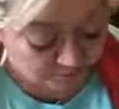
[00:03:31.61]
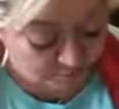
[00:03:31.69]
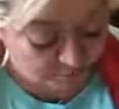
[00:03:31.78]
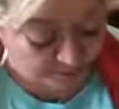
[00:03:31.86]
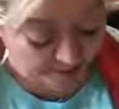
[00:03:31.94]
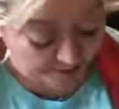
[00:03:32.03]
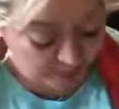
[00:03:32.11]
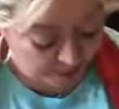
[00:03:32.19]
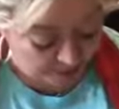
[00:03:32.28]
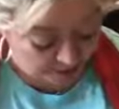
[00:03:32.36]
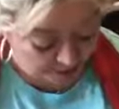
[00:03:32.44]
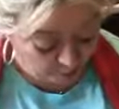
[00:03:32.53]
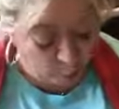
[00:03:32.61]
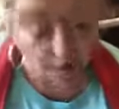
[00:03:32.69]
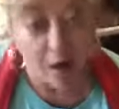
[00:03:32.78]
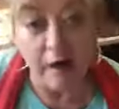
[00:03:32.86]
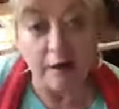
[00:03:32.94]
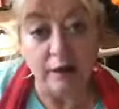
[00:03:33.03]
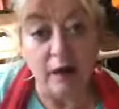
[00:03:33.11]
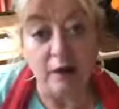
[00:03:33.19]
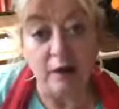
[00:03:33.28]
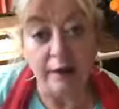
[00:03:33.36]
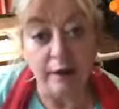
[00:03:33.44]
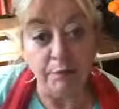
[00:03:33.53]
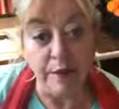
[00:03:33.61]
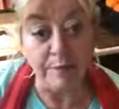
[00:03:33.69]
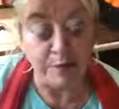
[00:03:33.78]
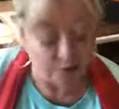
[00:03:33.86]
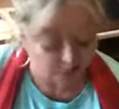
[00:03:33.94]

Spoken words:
my husband and I, we're not garlic people,